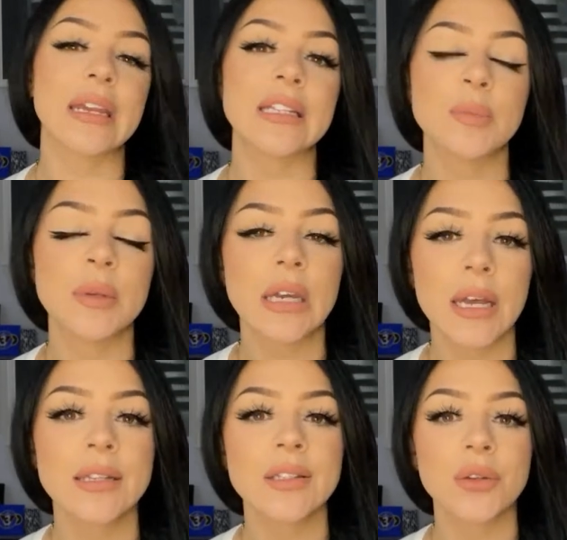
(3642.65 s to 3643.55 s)
it's
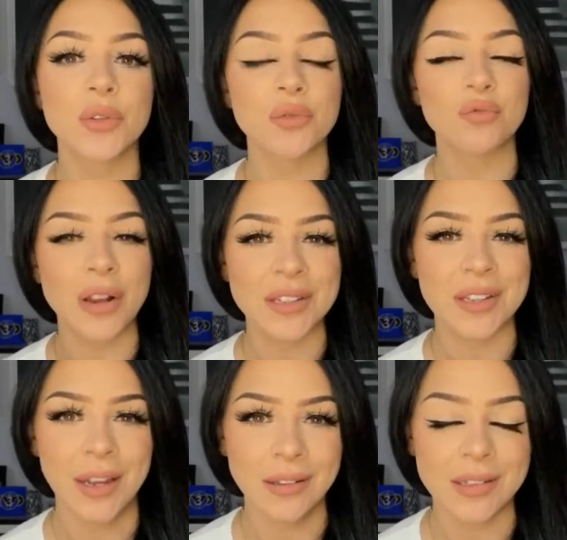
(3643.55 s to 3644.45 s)
because there's
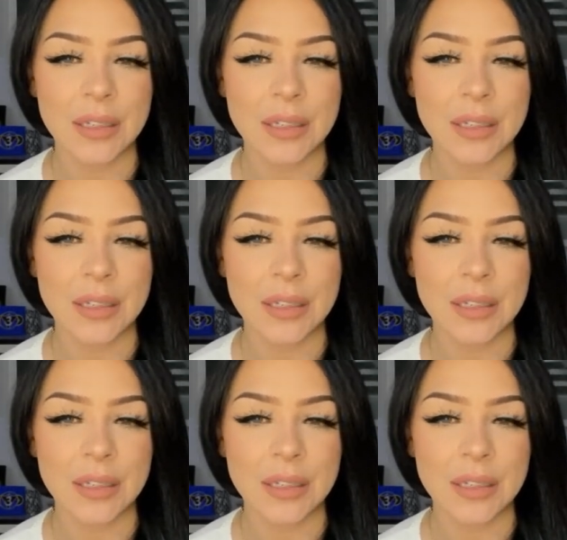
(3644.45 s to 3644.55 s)
resonance.